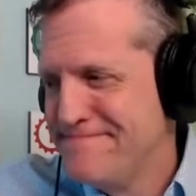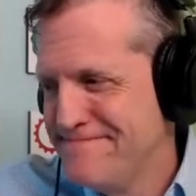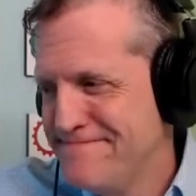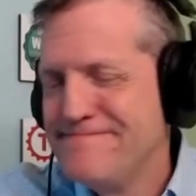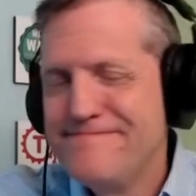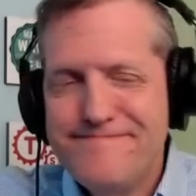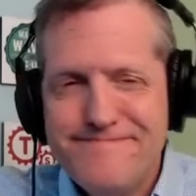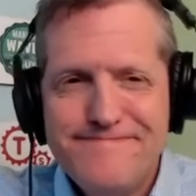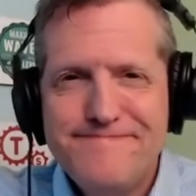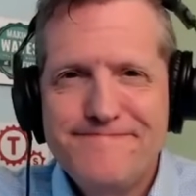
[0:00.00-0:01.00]

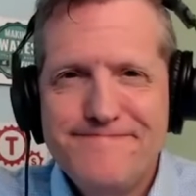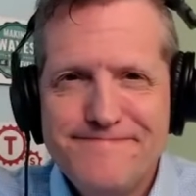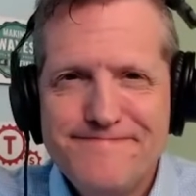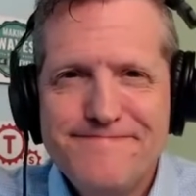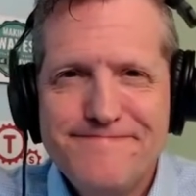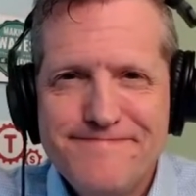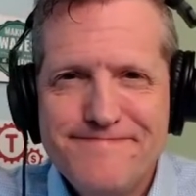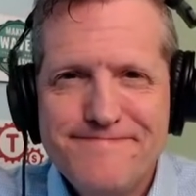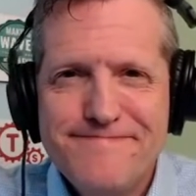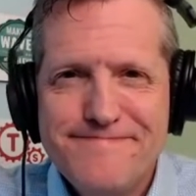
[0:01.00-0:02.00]

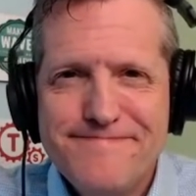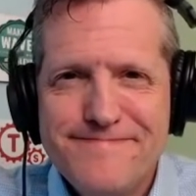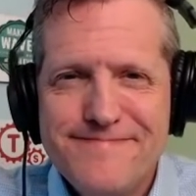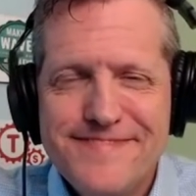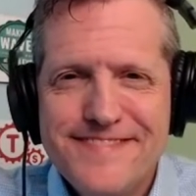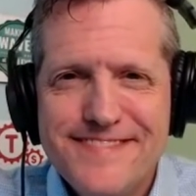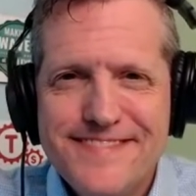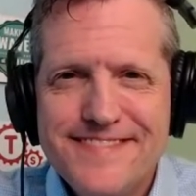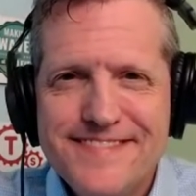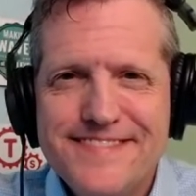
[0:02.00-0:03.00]

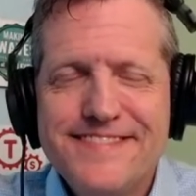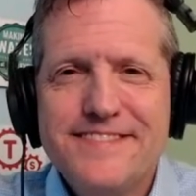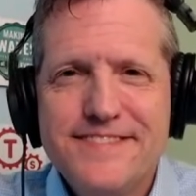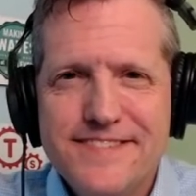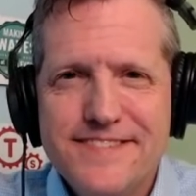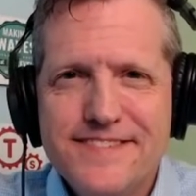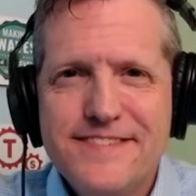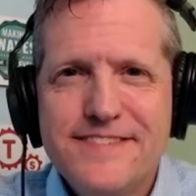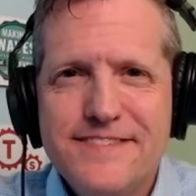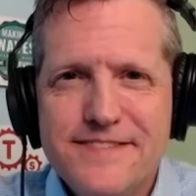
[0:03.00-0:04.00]

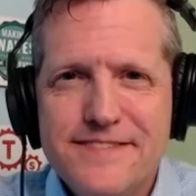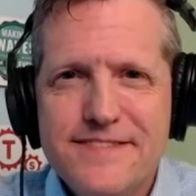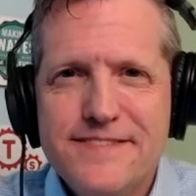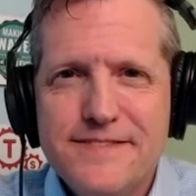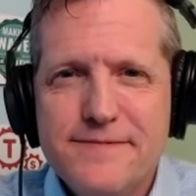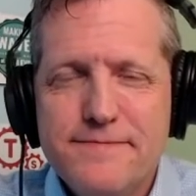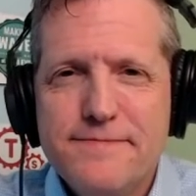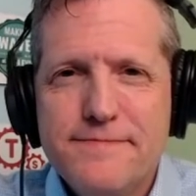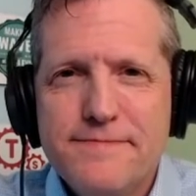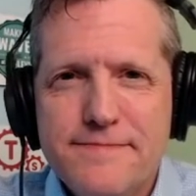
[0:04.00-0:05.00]

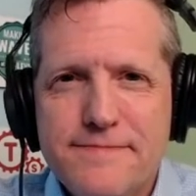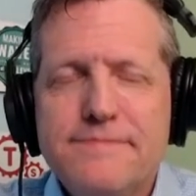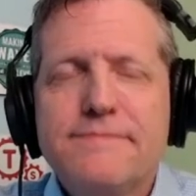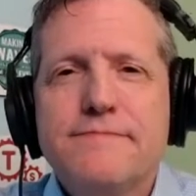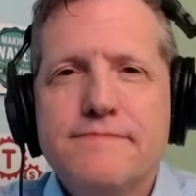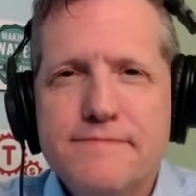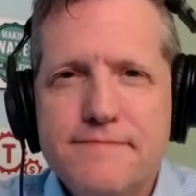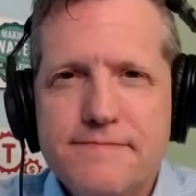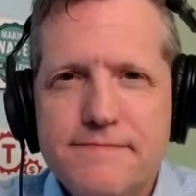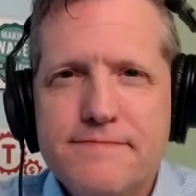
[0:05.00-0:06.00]

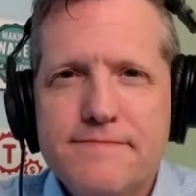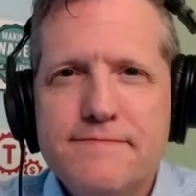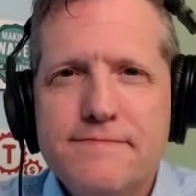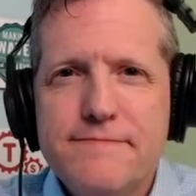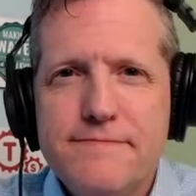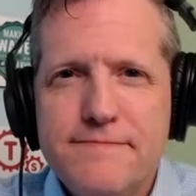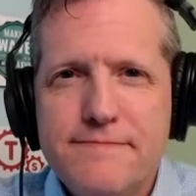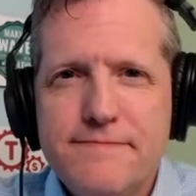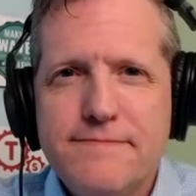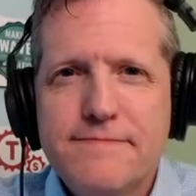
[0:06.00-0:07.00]

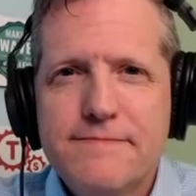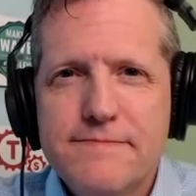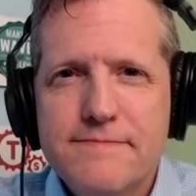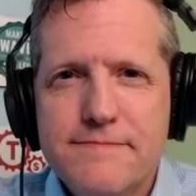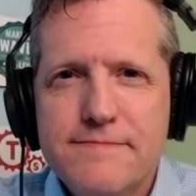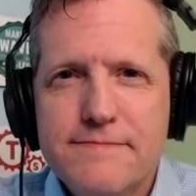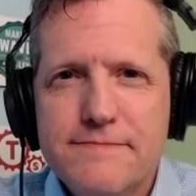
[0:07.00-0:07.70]
[no speech]